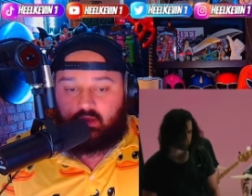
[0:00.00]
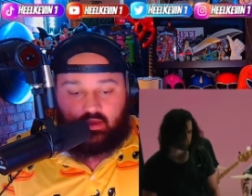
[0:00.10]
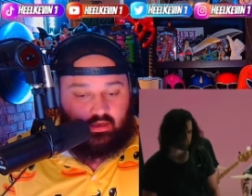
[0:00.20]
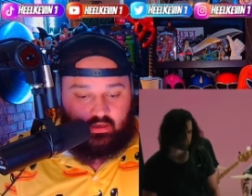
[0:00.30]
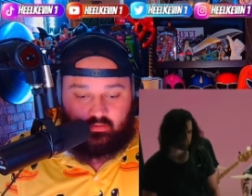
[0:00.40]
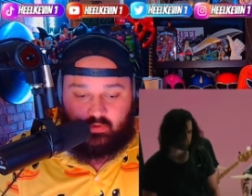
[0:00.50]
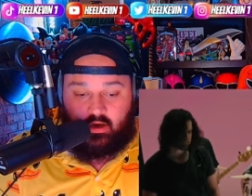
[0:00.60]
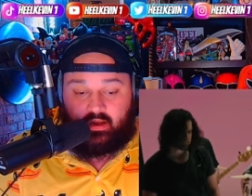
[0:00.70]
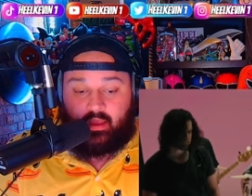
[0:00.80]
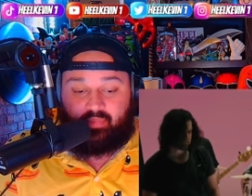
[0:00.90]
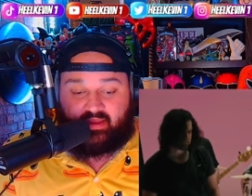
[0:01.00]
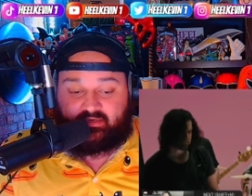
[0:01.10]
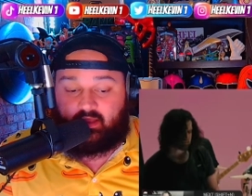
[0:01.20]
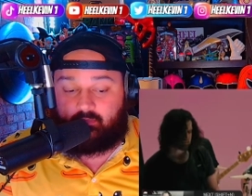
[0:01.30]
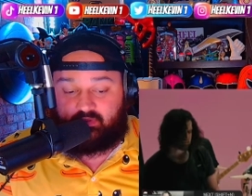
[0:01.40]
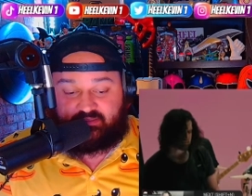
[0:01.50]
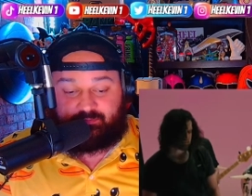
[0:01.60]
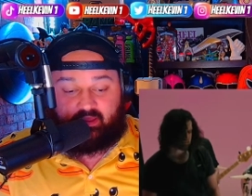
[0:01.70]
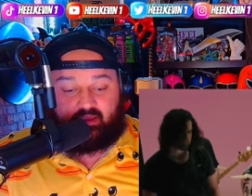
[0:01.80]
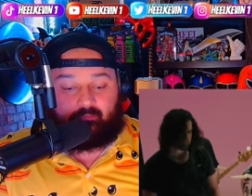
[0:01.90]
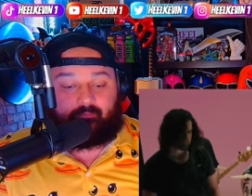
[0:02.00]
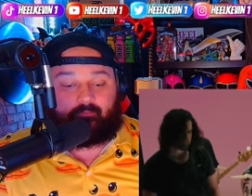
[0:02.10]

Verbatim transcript: Um, all right, I backed it up. Let's play it.